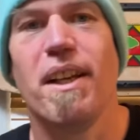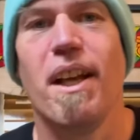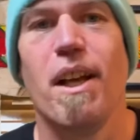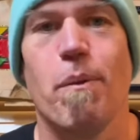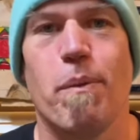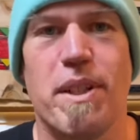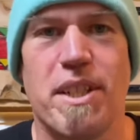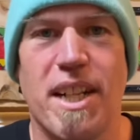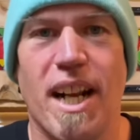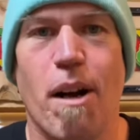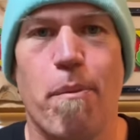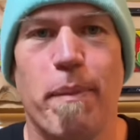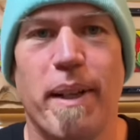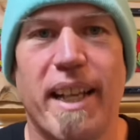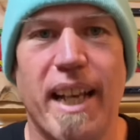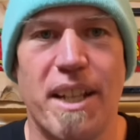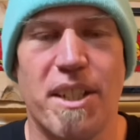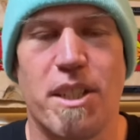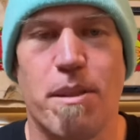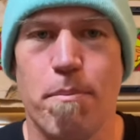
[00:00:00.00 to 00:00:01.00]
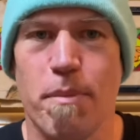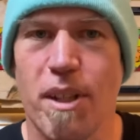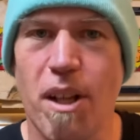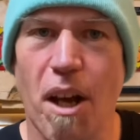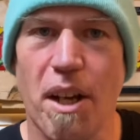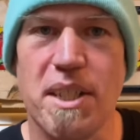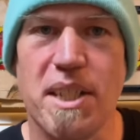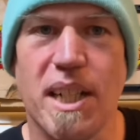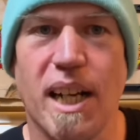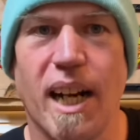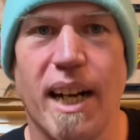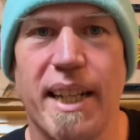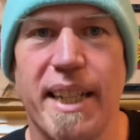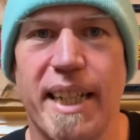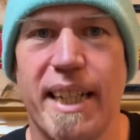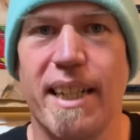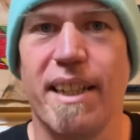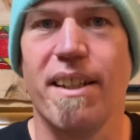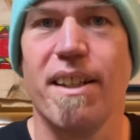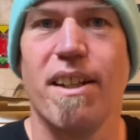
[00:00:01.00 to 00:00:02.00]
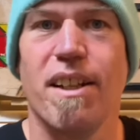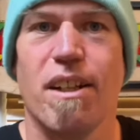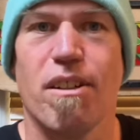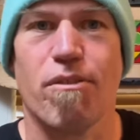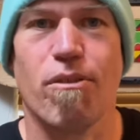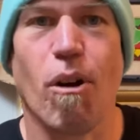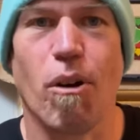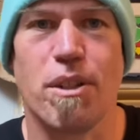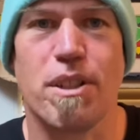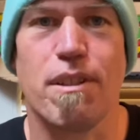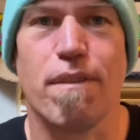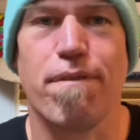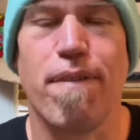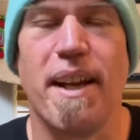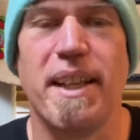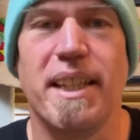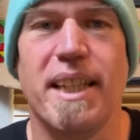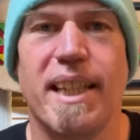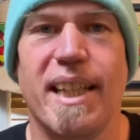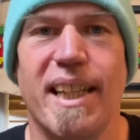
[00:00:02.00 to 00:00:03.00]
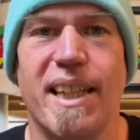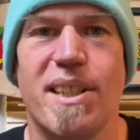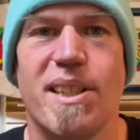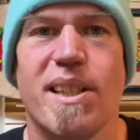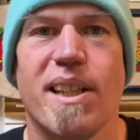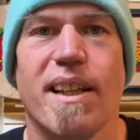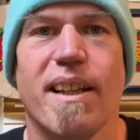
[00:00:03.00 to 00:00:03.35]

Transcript: which helped me get some nice clean rock to fakies.